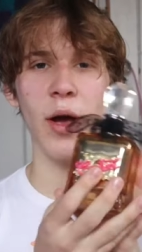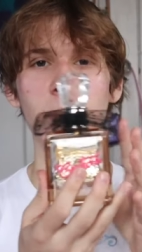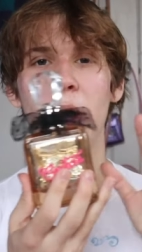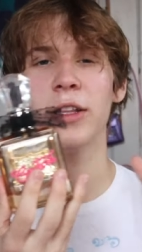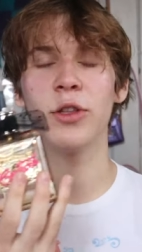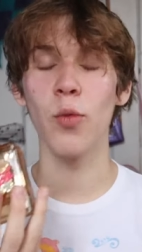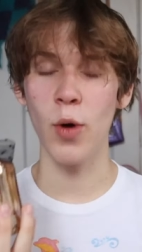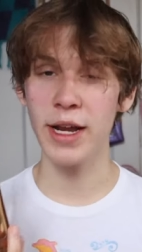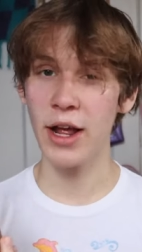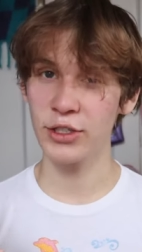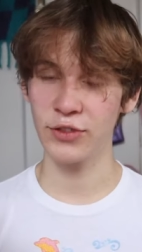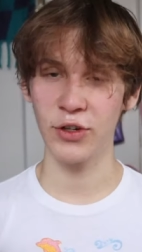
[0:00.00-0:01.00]
I bought the one
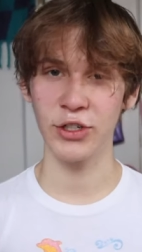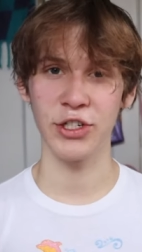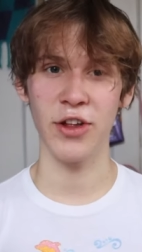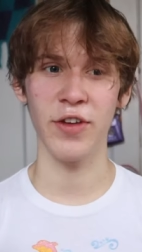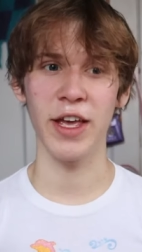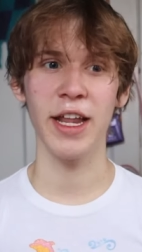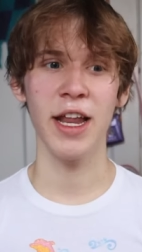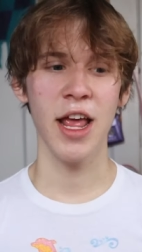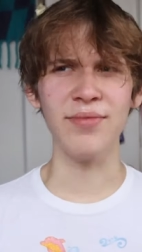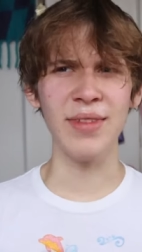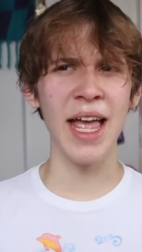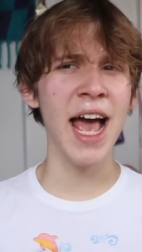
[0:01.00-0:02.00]
ounce version of it,
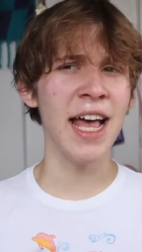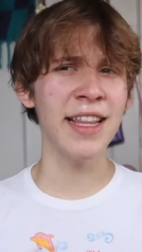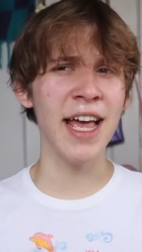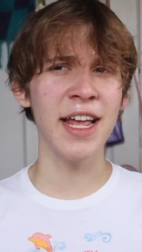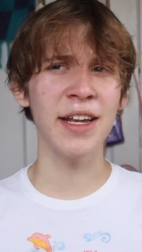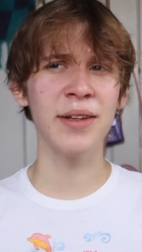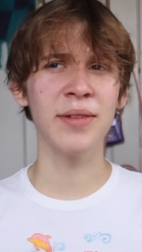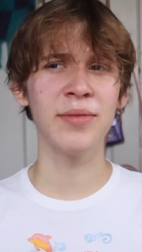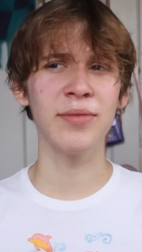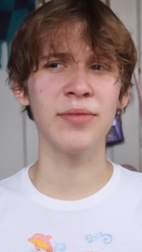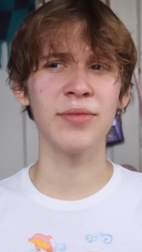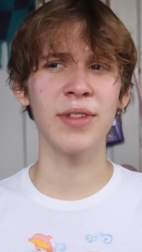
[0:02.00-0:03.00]
and
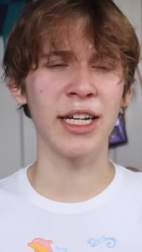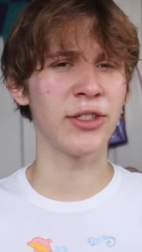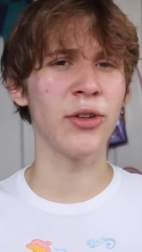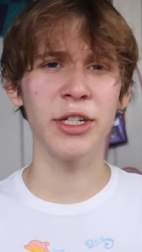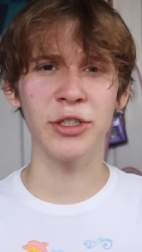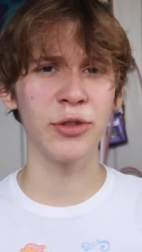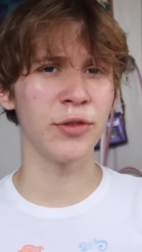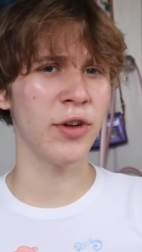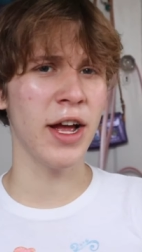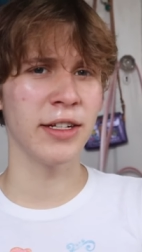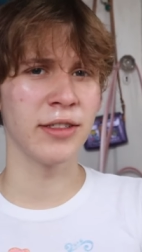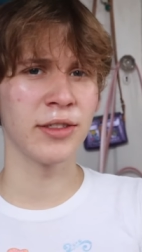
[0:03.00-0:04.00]
then I sold it to a
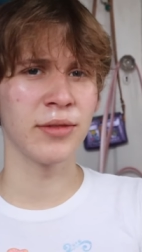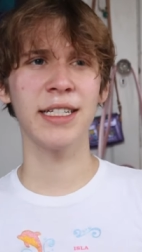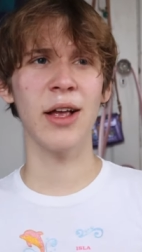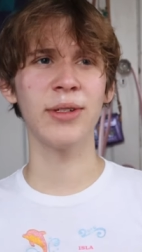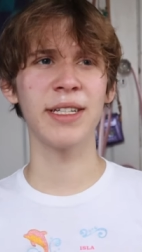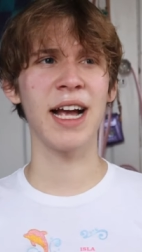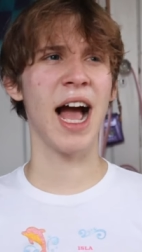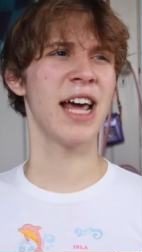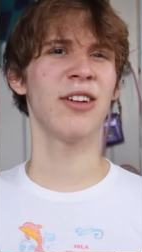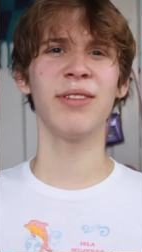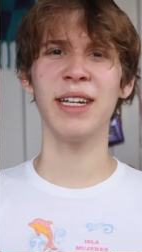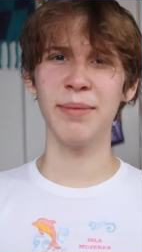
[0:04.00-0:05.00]
friend, because I was like, I
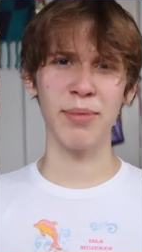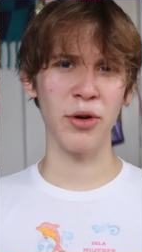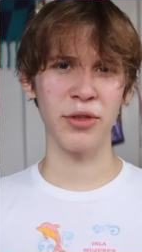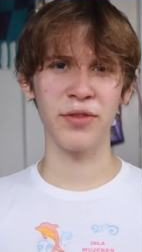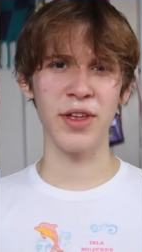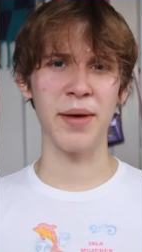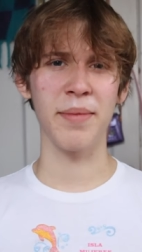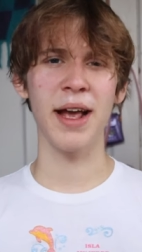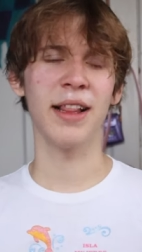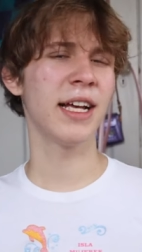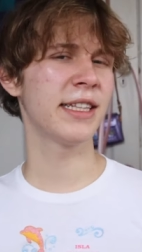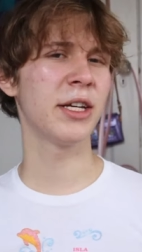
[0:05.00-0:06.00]
don't need both of them,
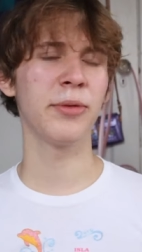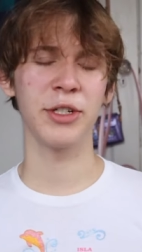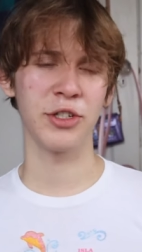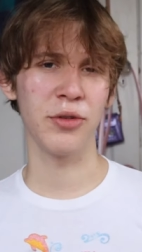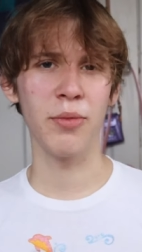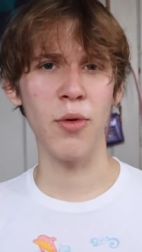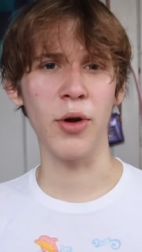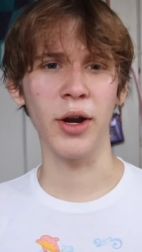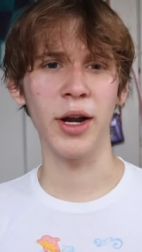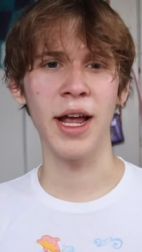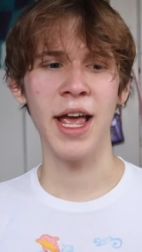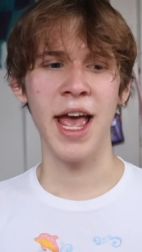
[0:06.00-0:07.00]
I like the original
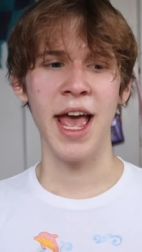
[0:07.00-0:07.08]
more.